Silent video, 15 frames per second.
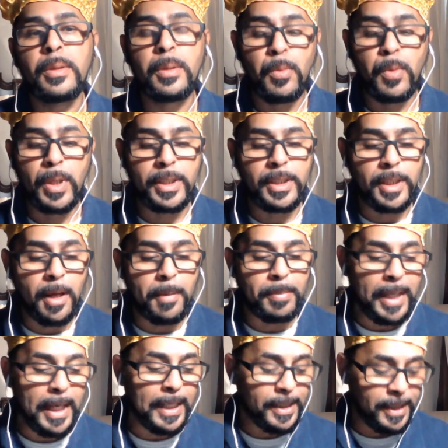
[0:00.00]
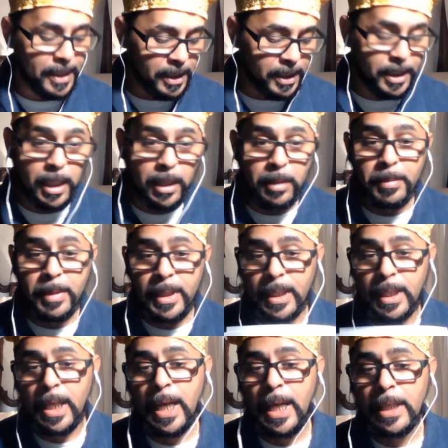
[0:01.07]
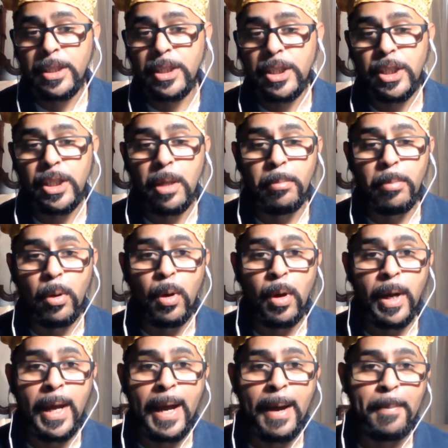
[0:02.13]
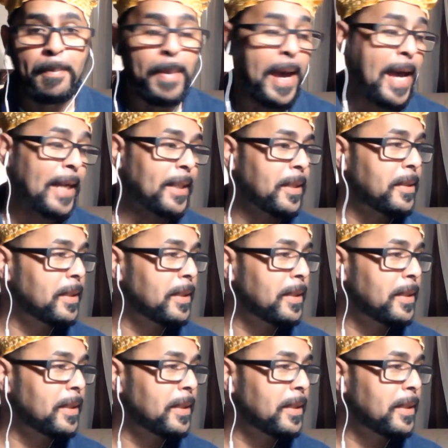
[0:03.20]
What's up, ladies and gentlemen? It's your boy. I'm back.